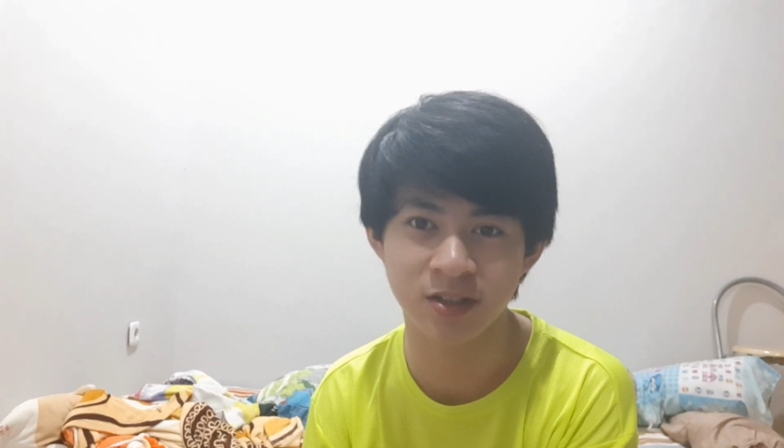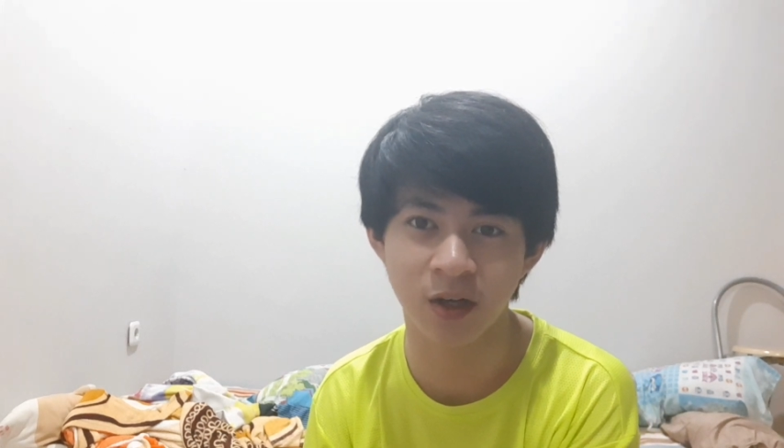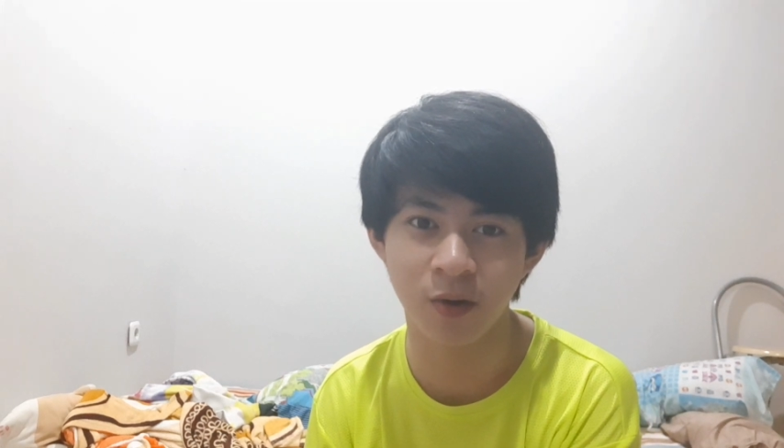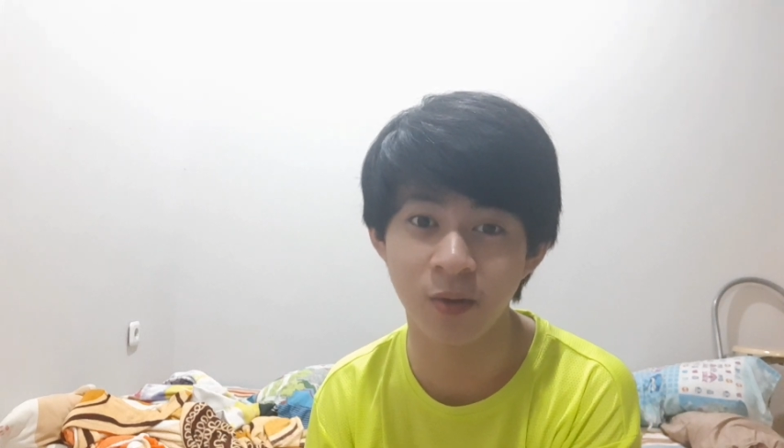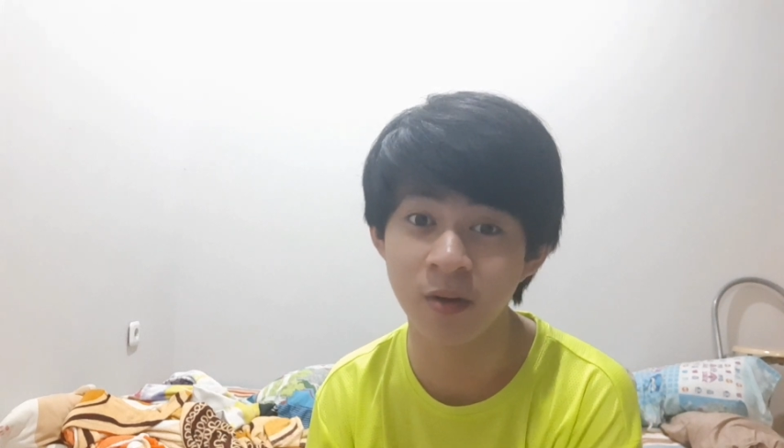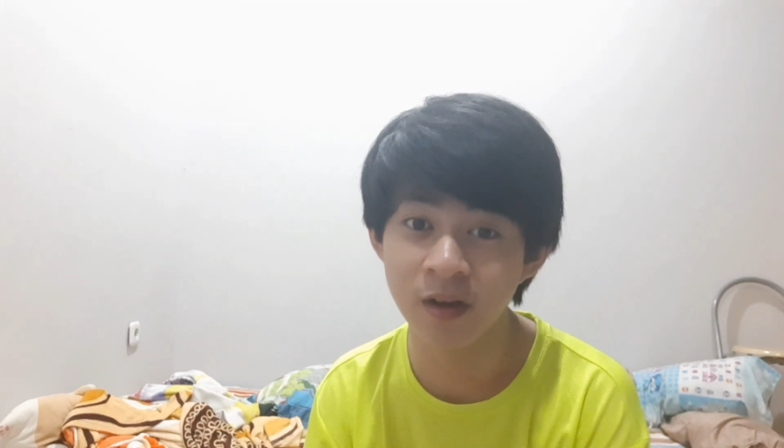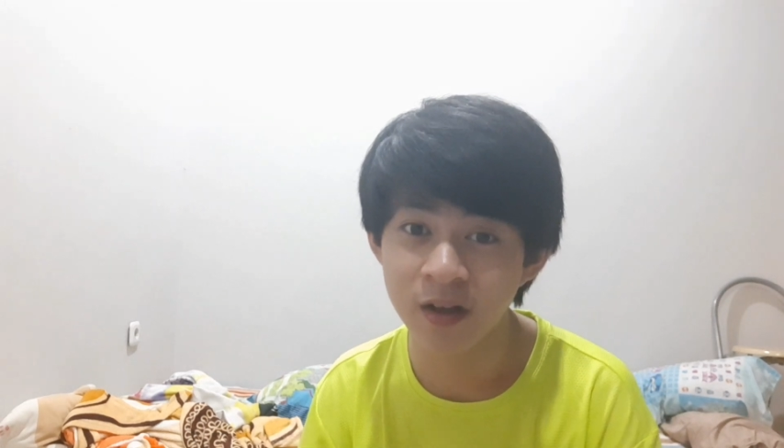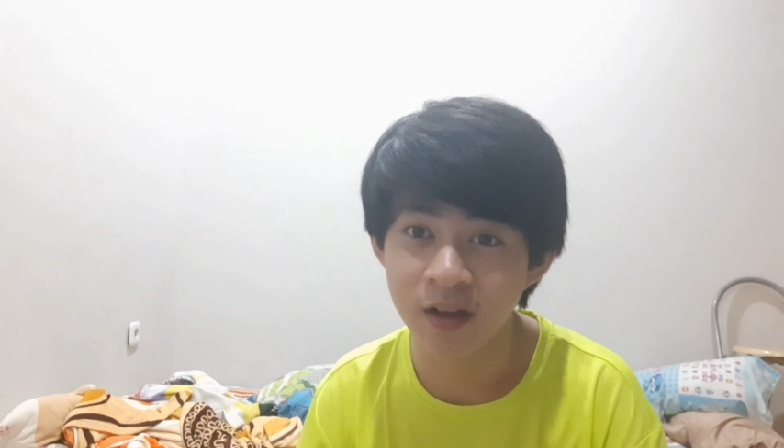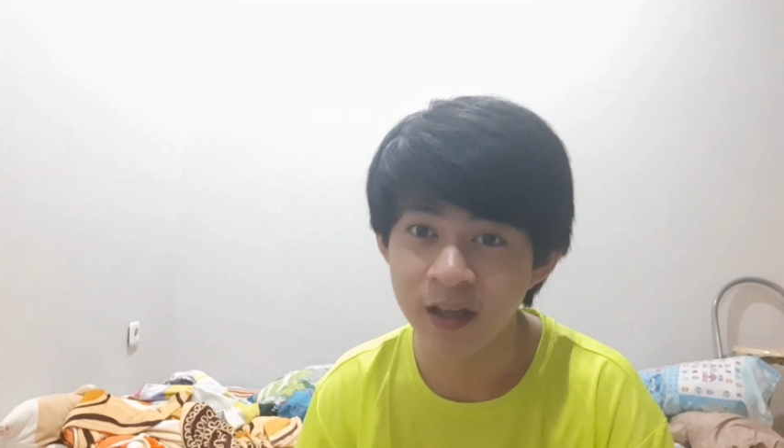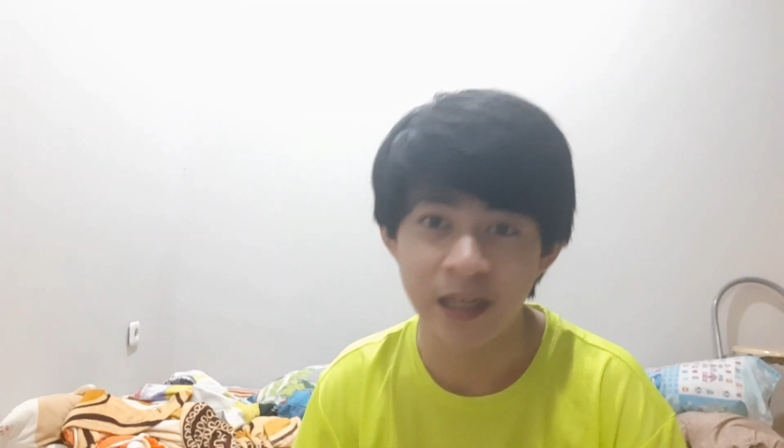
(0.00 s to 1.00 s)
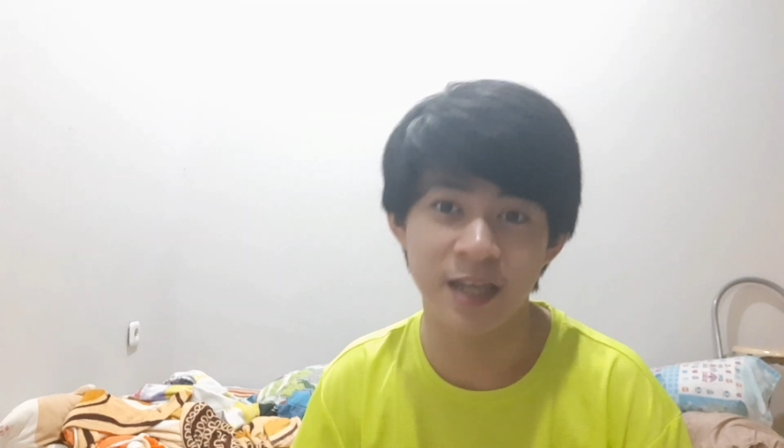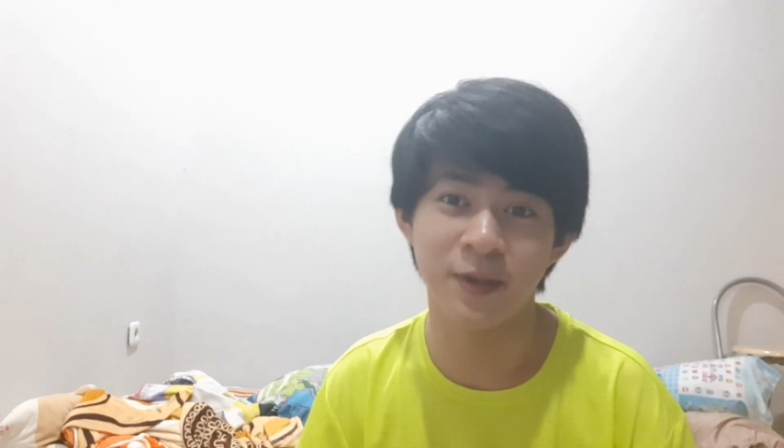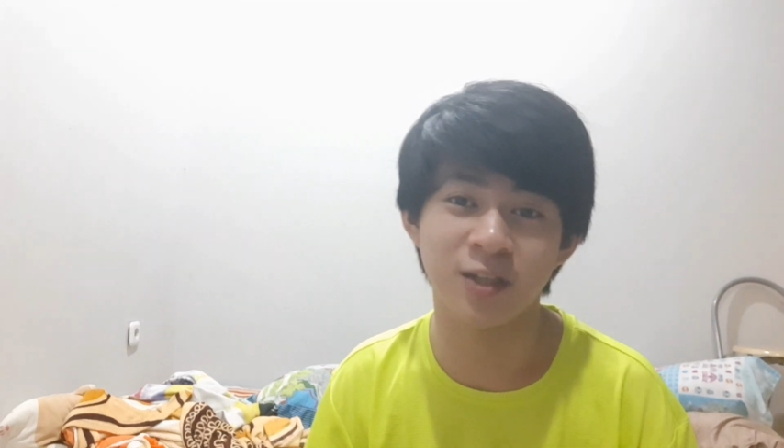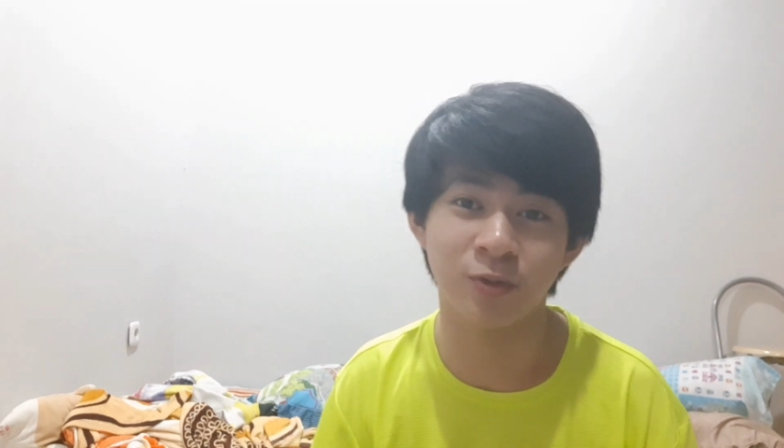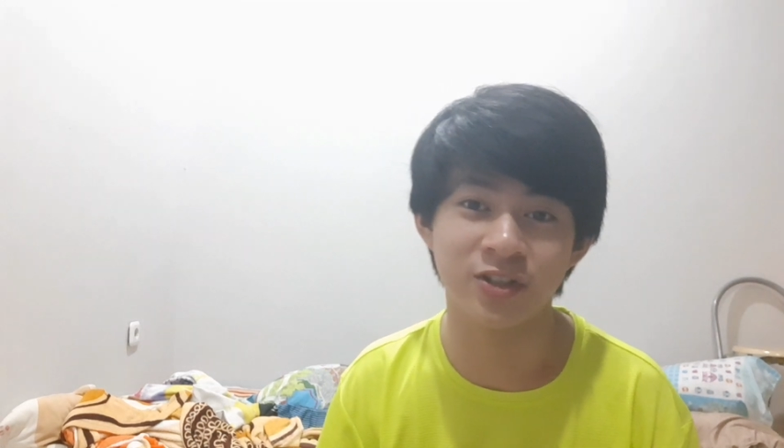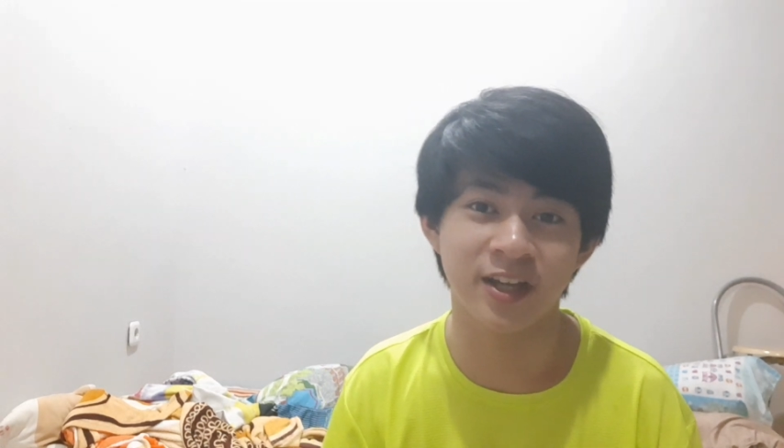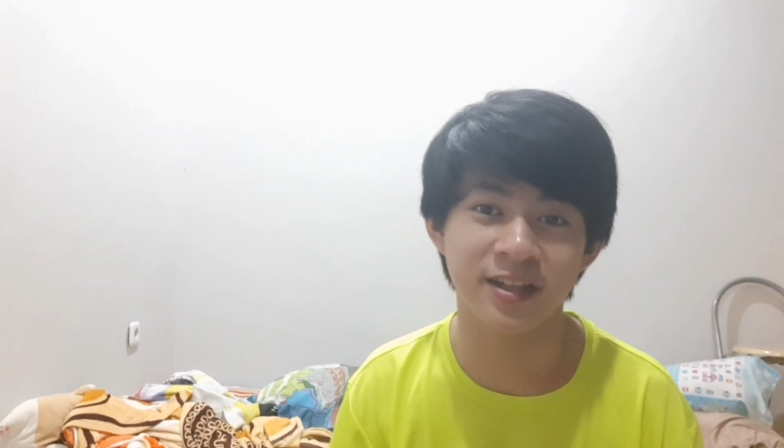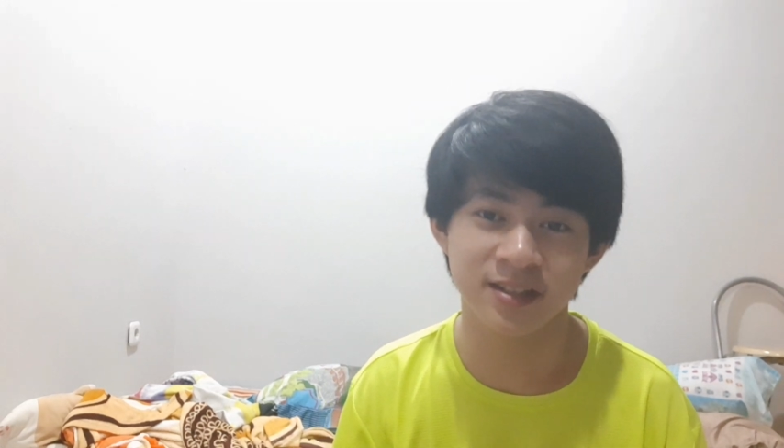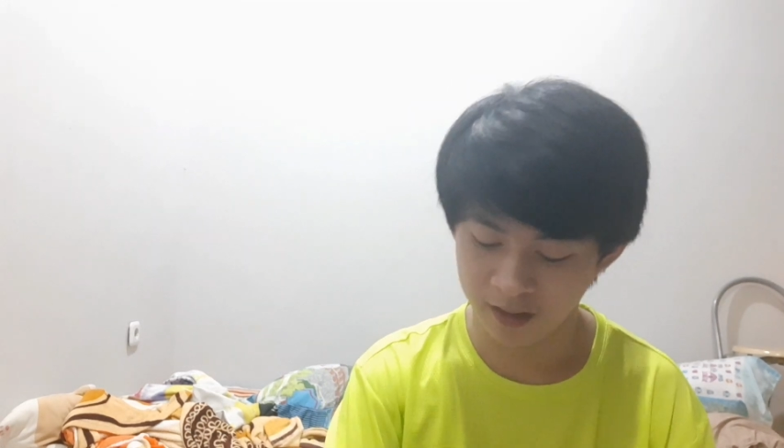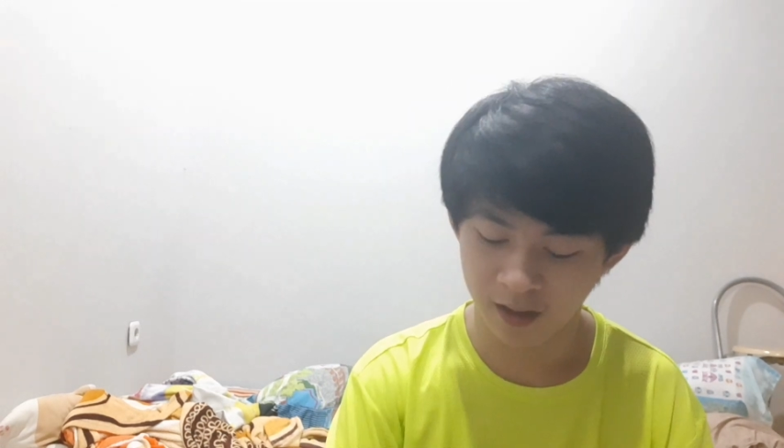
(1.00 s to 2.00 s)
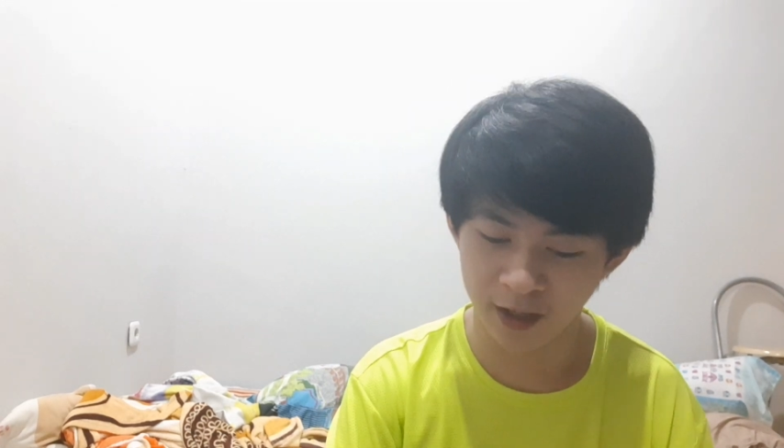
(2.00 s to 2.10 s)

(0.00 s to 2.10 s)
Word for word: so it makes more sense.